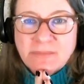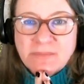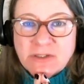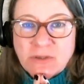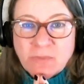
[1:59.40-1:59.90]

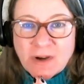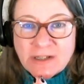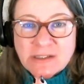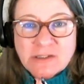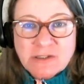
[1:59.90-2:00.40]
She
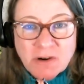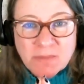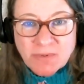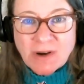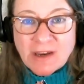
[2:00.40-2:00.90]
wanted to start
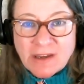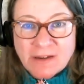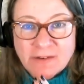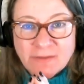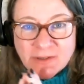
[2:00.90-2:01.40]

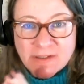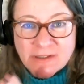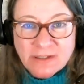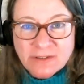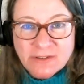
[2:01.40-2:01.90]
praying for
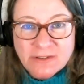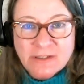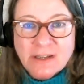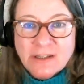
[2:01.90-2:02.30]
sinners